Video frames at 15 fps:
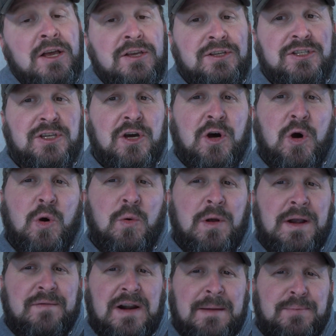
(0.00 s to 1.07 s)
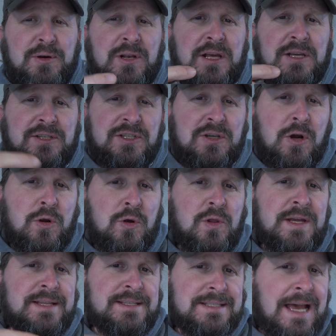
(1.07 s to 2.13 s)
So whenever I put a circle
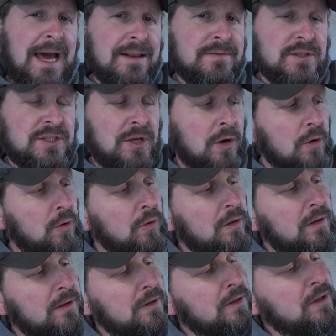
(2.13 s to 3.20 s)
inside of a circle,